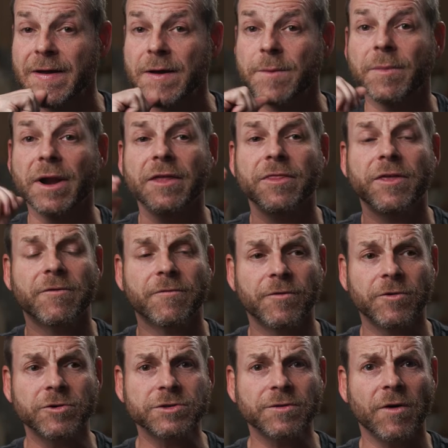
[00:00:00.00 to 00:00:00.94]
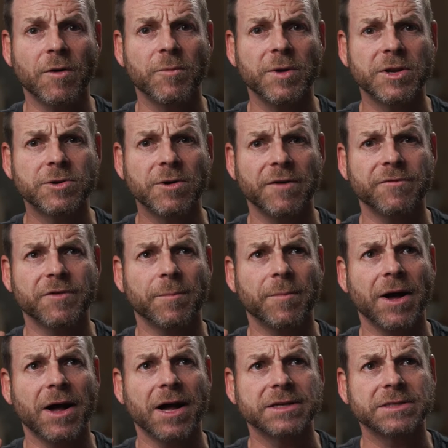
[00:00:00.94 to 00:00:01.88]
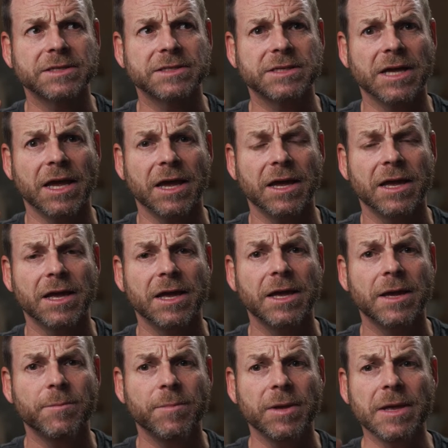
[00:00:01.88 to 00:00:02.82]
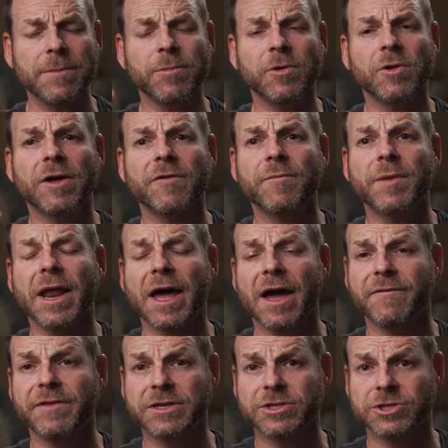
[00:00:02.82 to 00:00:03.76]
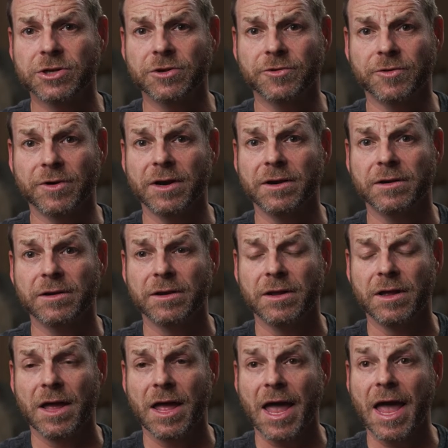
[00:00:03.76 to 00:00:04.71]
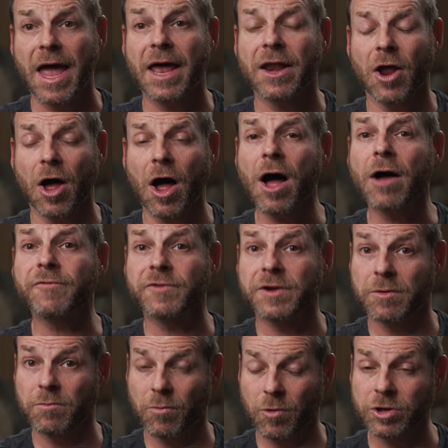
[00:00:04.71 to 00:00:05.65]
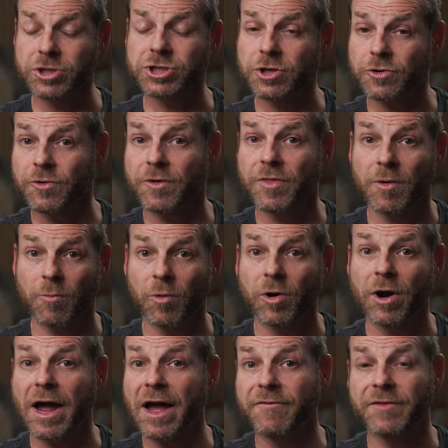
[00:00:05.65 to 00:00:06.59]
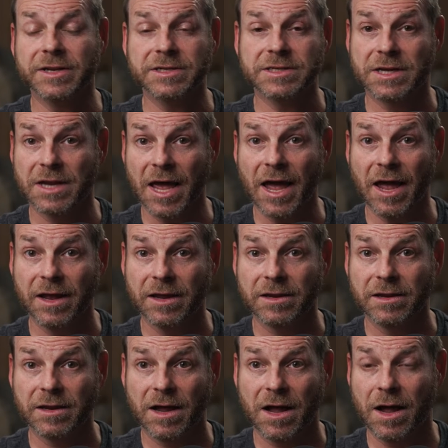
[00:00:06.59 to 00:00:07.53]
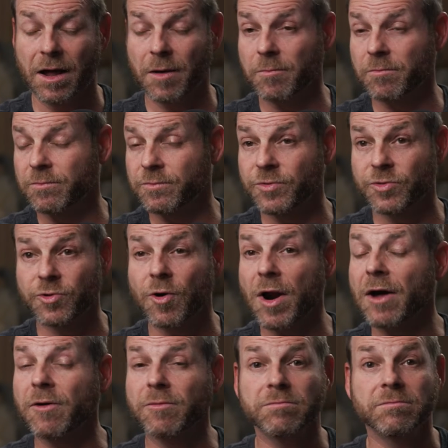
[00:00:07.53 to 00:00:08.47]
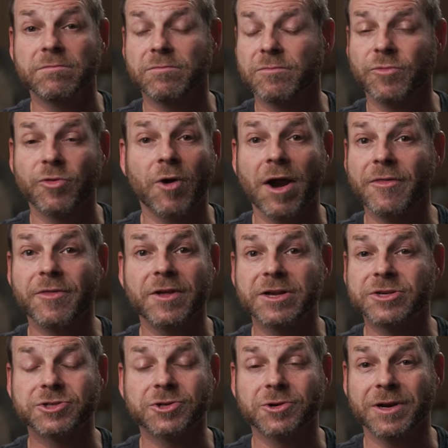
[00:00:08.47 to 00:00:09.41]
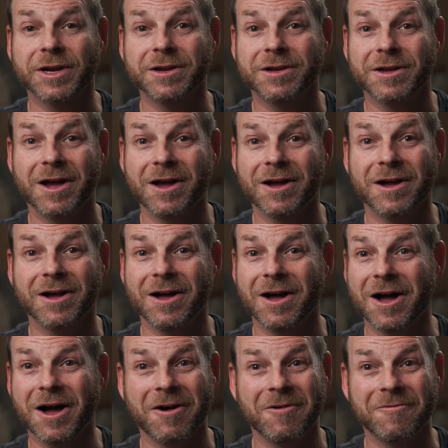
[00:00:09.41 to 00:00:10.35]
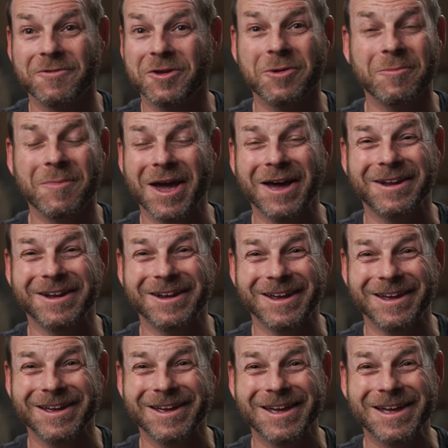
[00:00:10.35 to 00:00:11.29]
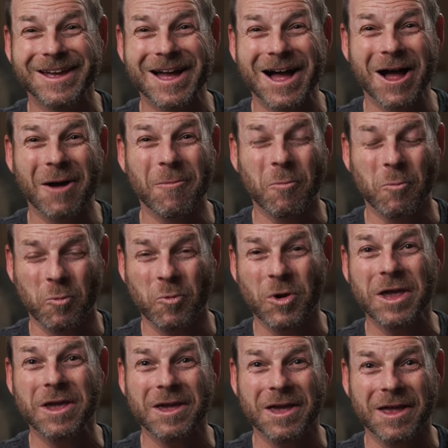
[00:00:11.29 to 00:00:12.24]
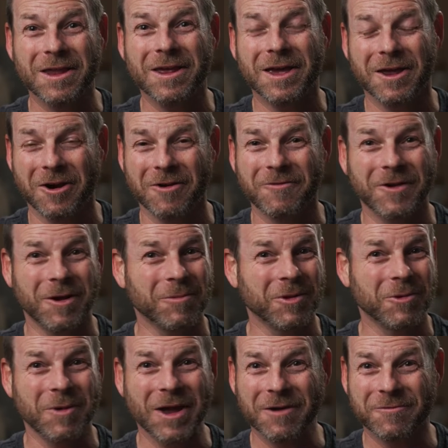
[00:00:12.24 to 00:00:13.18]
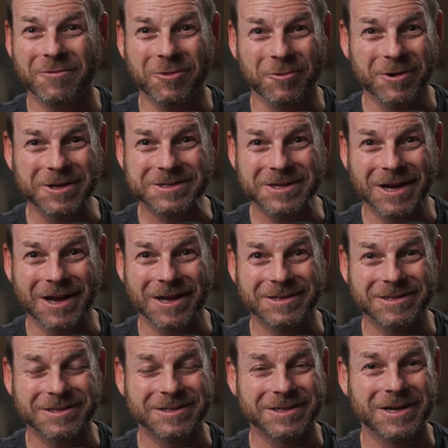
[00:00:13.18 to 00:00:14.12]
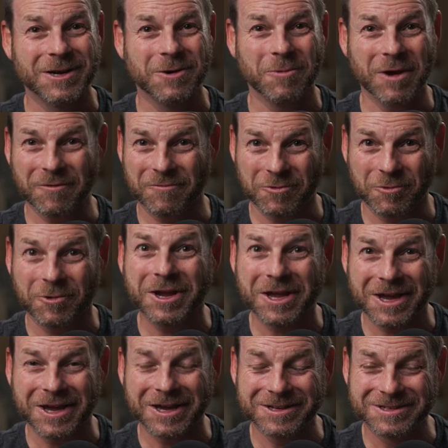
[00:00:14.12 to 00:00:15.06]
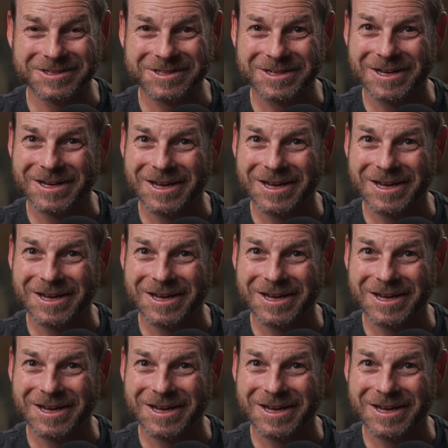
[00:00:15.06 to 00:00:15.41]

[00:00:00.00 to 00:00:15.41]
But I think, first of all, we do have to pause and say, people have been having children, and often more children than we're having today, throughout the history of humanity. We, in our family, we have 3 sons, we have 3 kids.